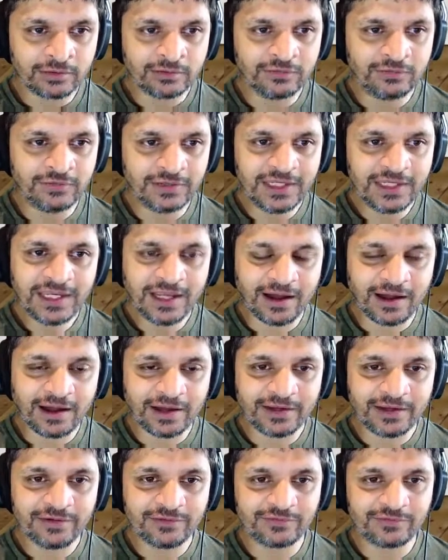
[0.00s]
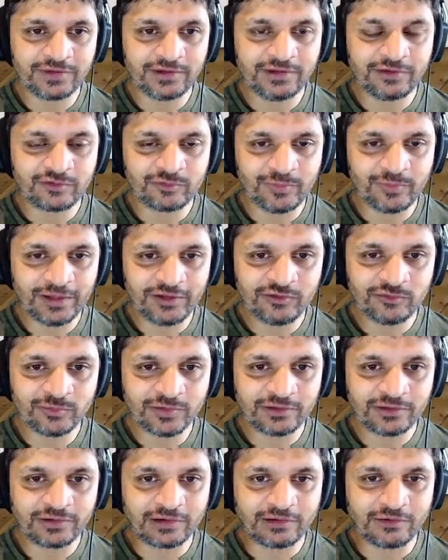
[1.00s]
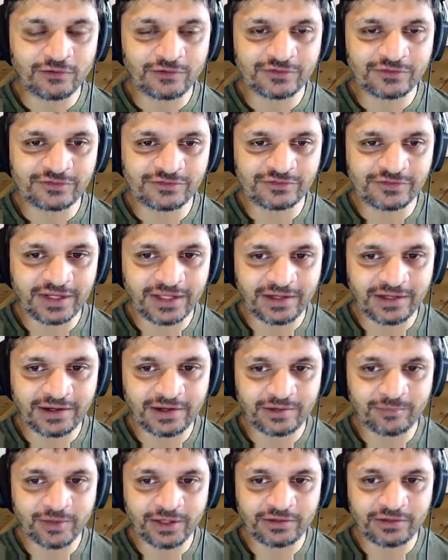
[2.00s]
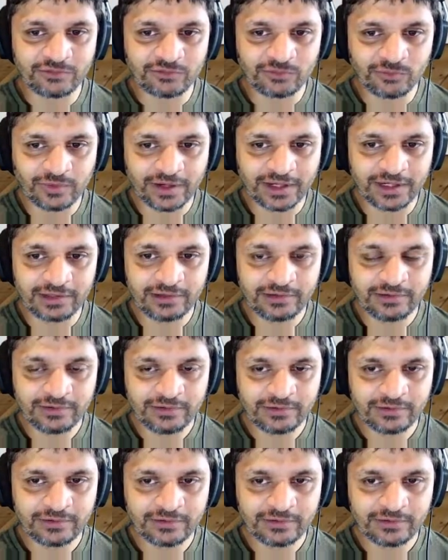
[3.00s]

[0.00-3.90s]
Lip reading: Di is the displacement along zi minus 1.